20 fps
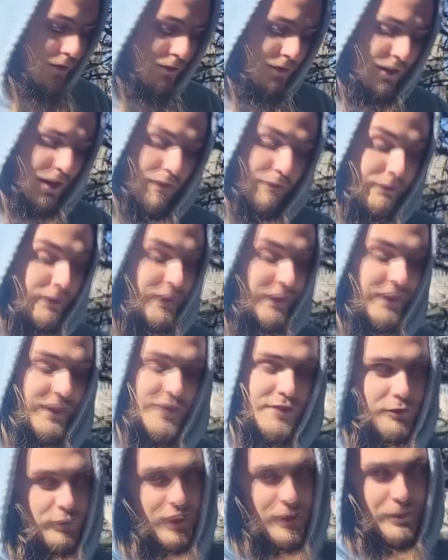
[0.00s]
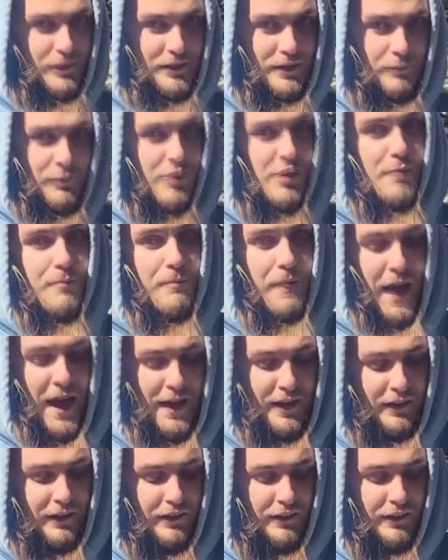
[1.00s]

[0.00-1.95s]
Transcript: comfortably scraping them with the back